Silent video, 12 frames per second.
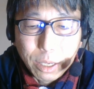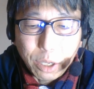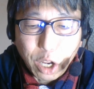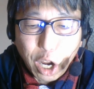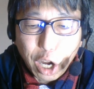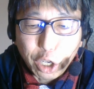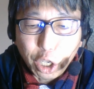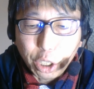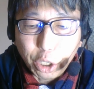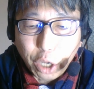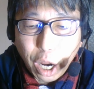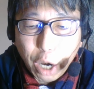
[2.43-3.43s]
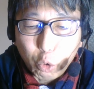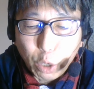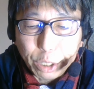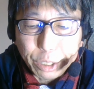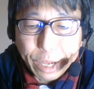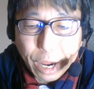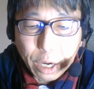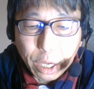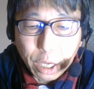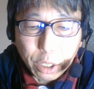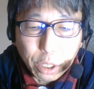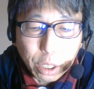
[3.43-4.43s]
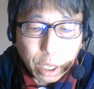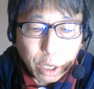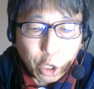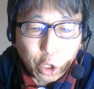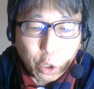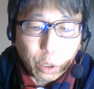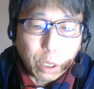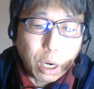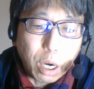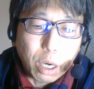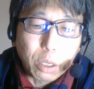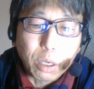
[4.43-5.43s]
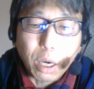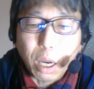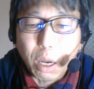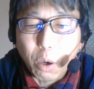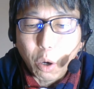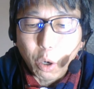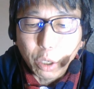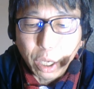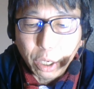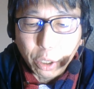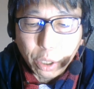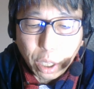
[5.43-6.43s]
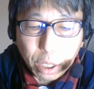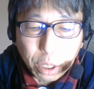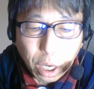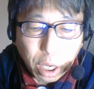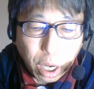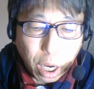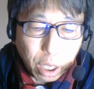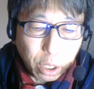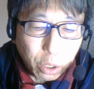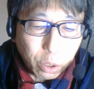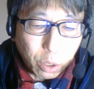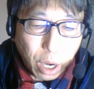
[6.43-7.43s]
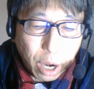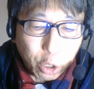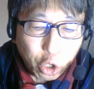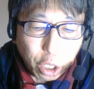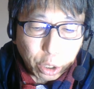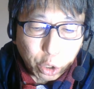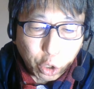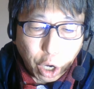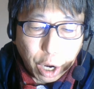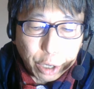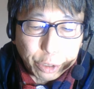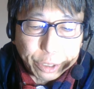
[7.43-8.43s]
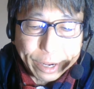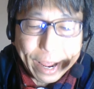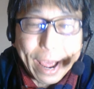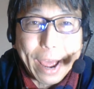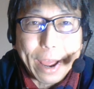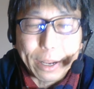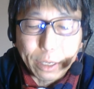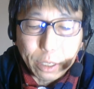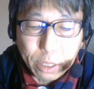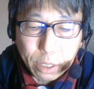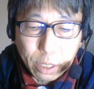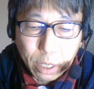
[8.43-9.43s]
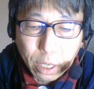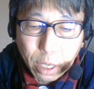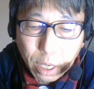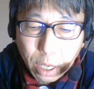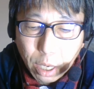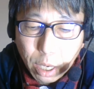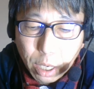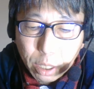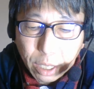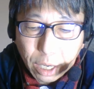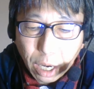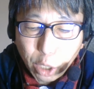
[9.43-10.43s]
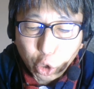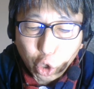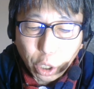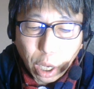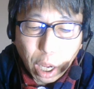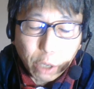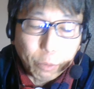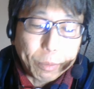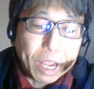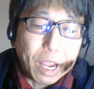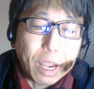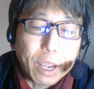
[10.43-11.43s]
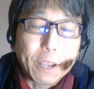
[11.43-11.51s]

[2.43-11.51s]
The eldest girl was carrying the little girl and holding the second eldest girl's hand. They ran to hug me.